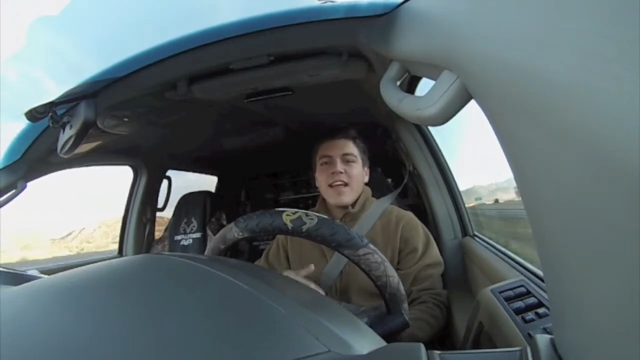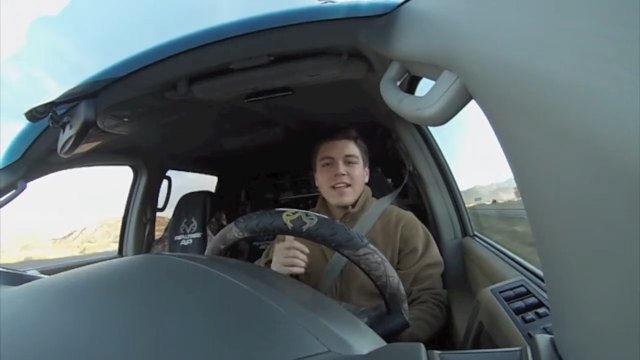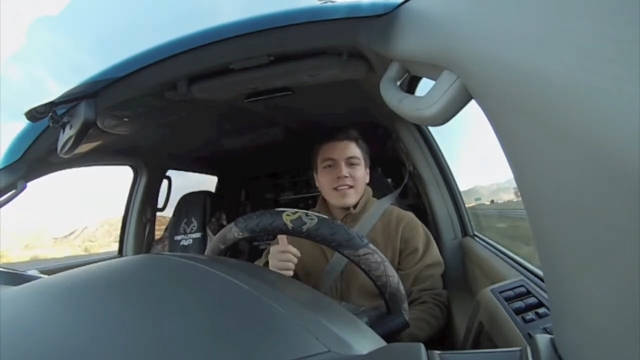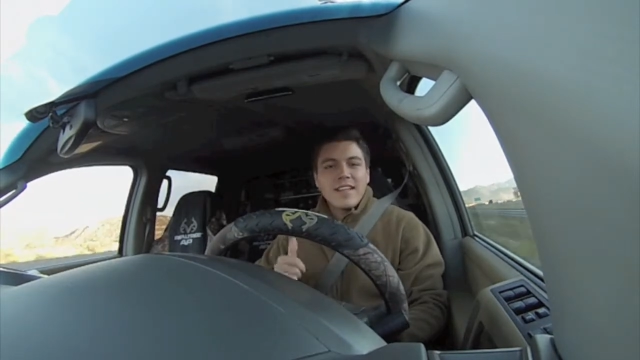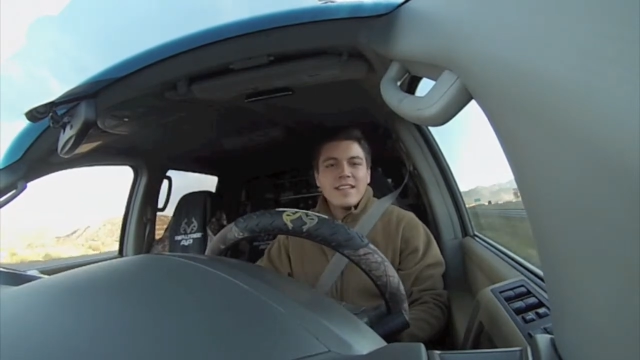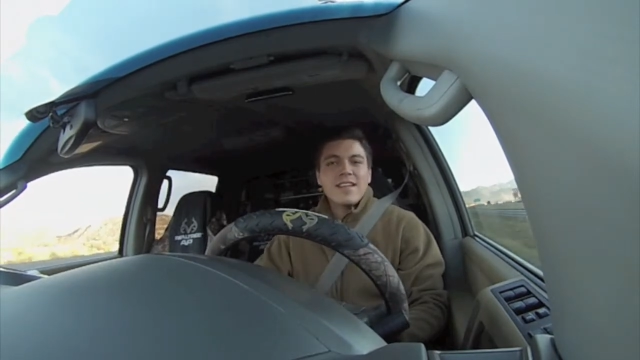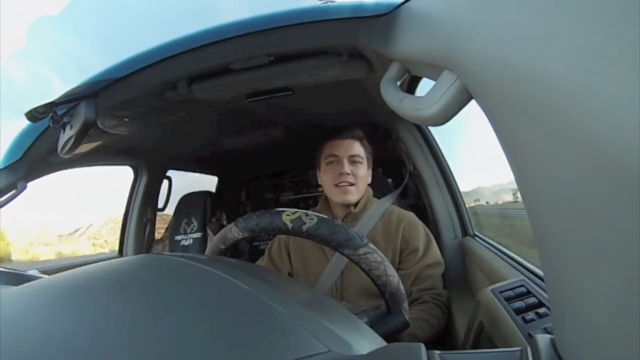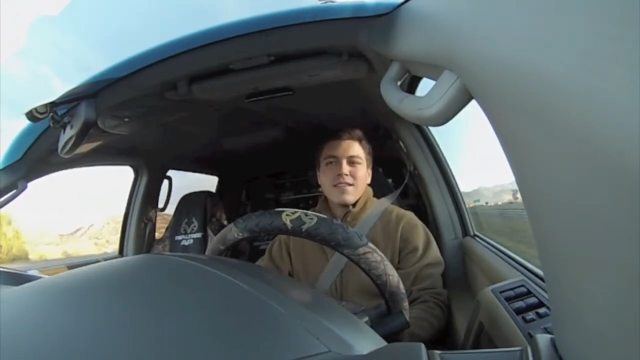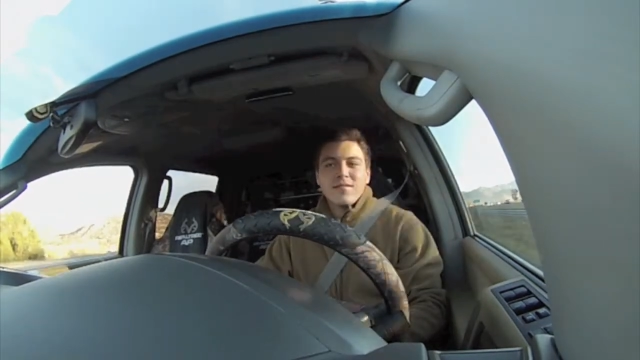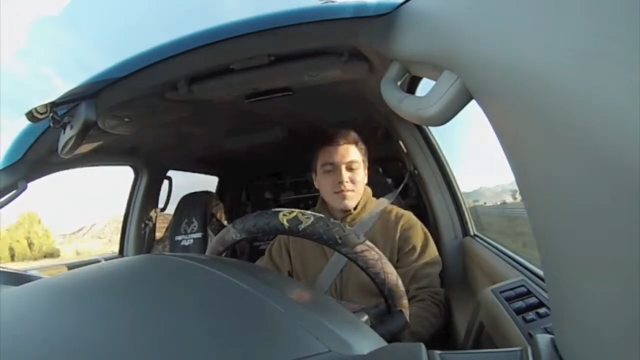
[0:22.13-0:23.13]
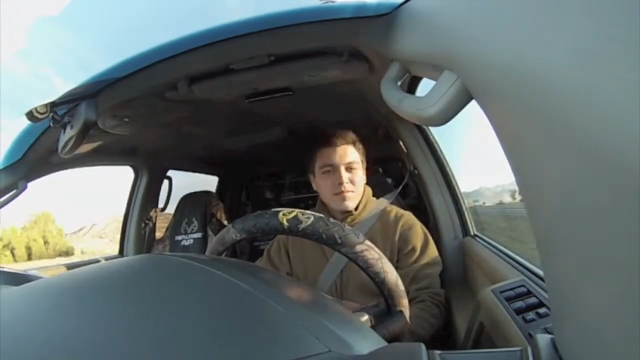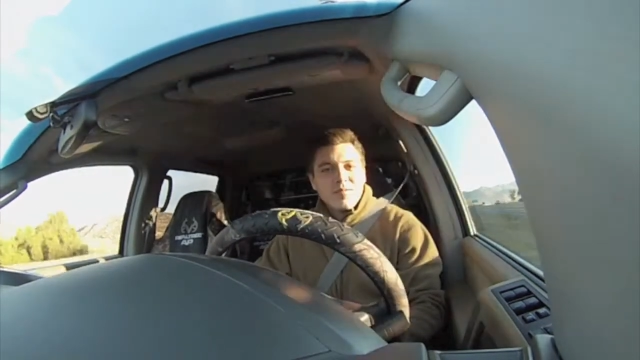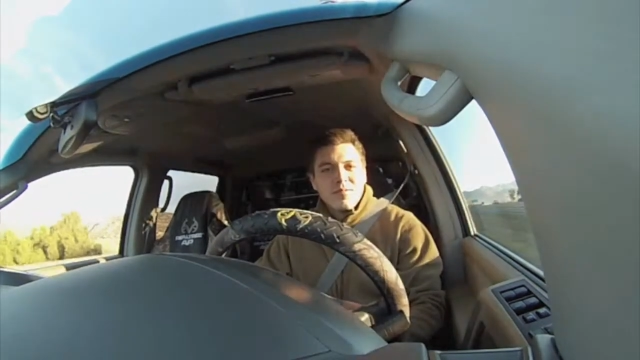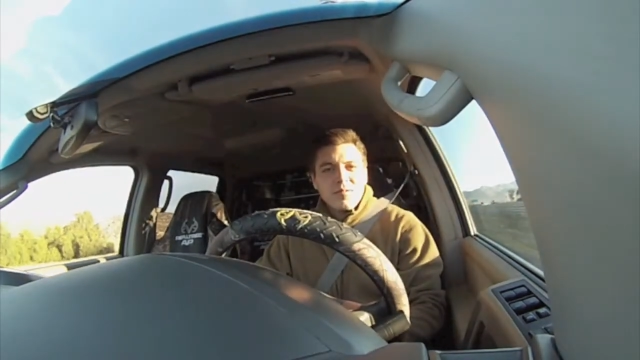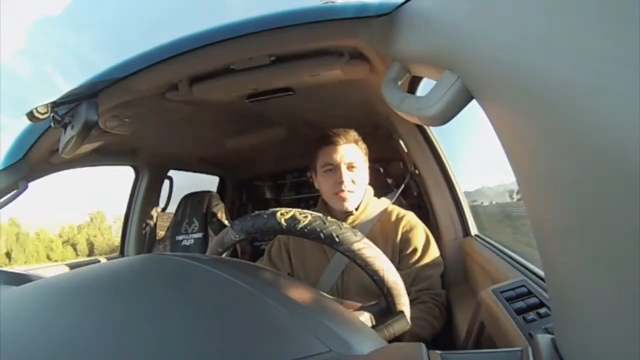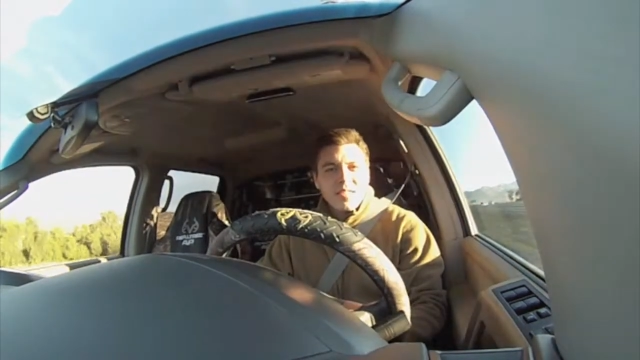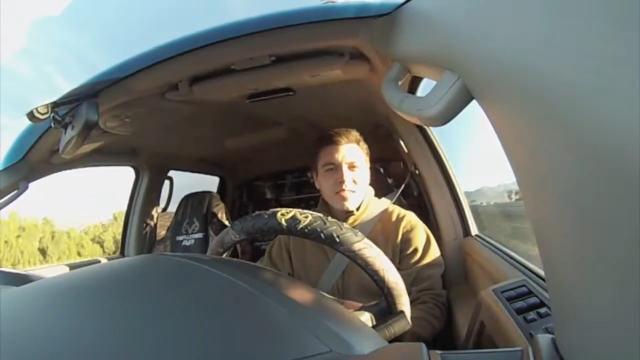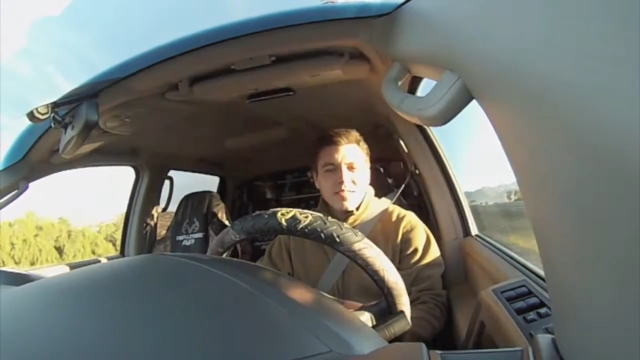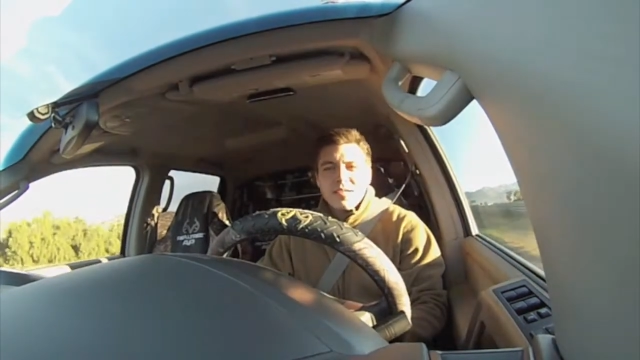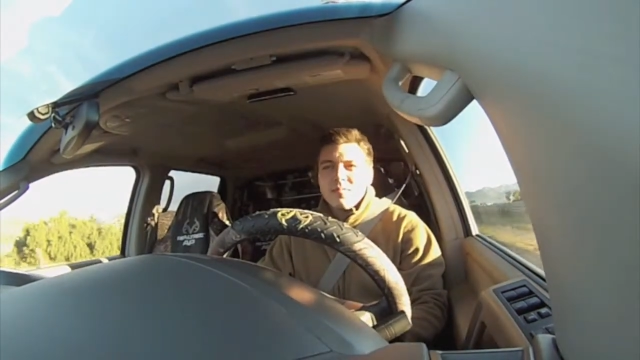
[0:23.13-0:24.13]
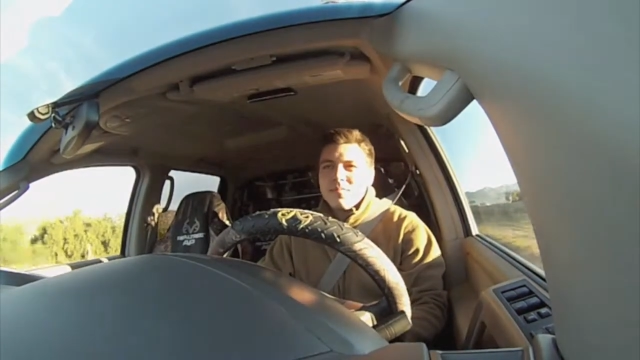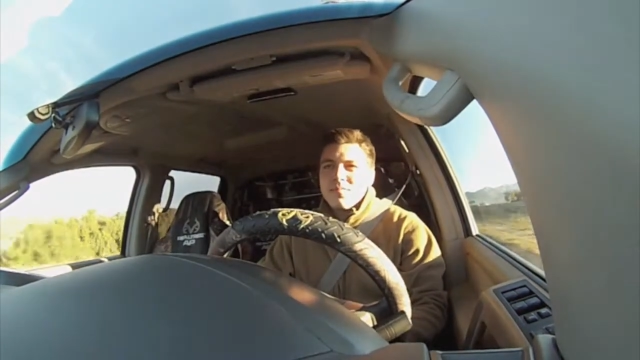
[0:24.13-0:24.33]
and then uh, release him.